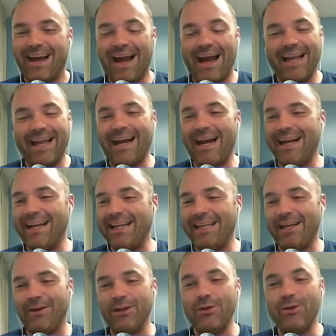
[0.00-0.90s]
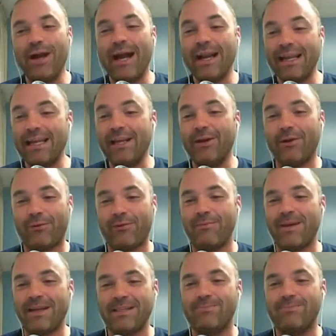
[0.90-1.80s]
gotta hear it. You gotta hear it
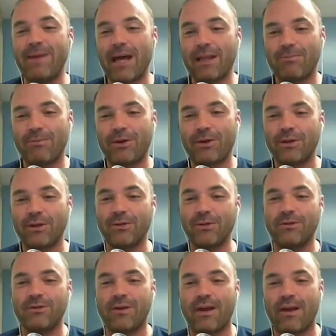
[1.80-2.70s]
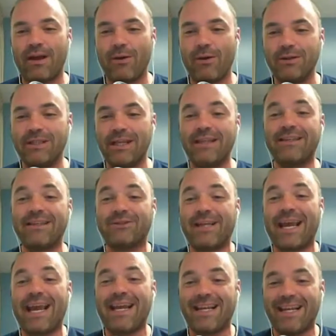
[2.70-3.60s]
from his mouth, because it was
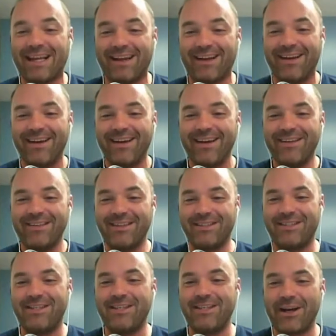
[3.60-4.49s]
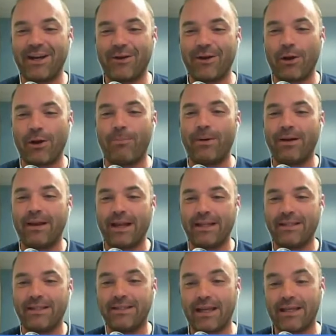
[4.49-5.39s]
entertaining the scenario, but
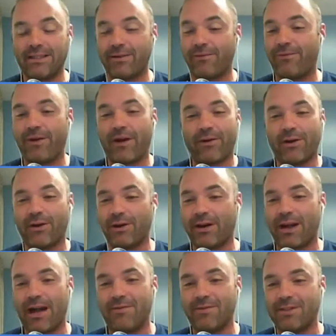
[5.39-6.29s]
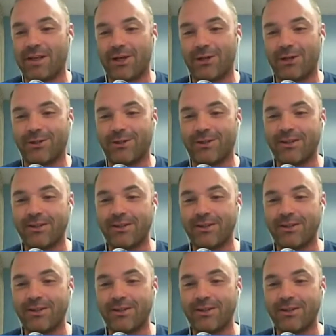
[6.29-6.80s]
it's a very good conversation.